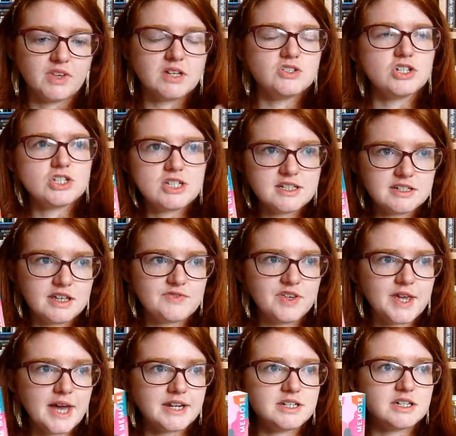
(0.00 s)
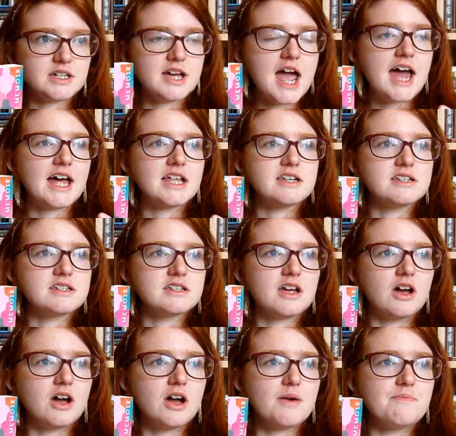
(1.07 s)
adjusting to life in Canada and
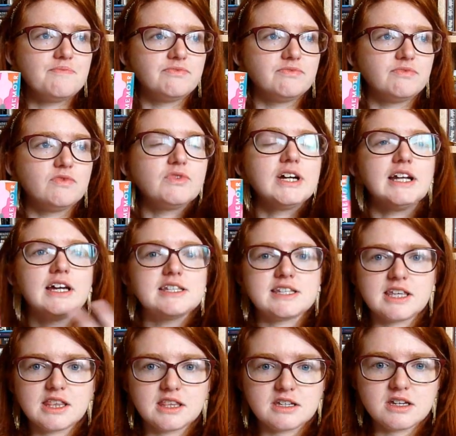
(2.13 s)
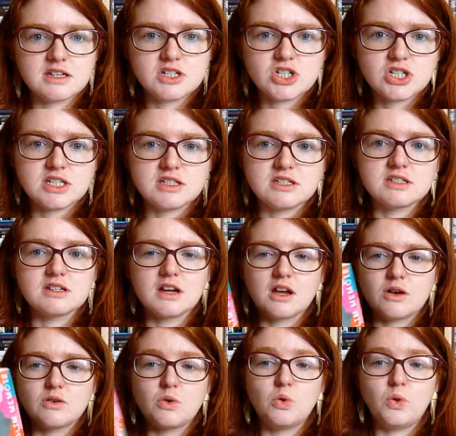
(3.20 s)
realizing that she's
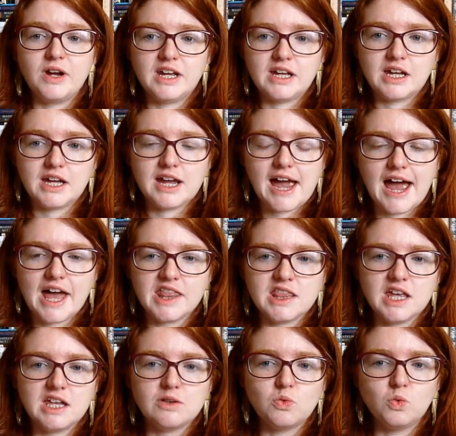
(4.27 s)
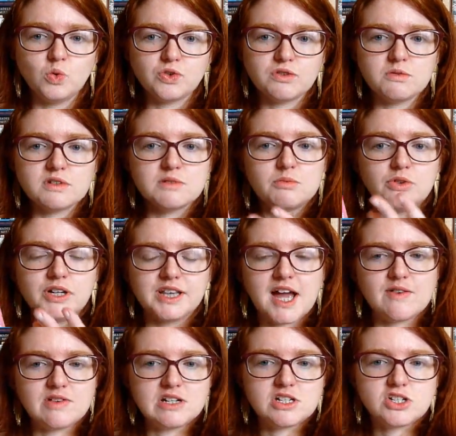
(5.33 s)
queer, and then also exploring
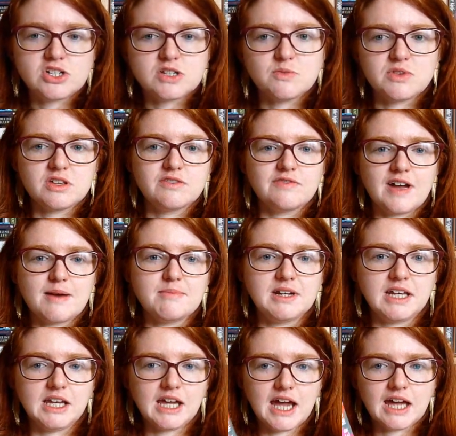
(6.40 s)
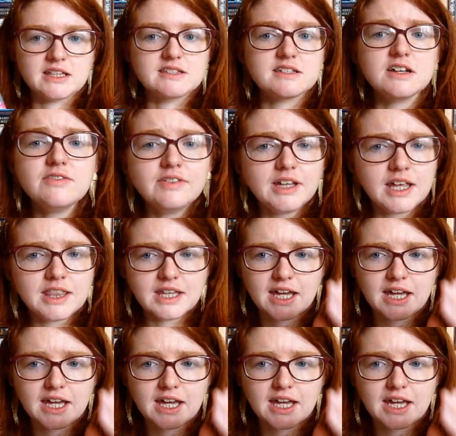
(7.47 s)
that relationship with her family and stuff like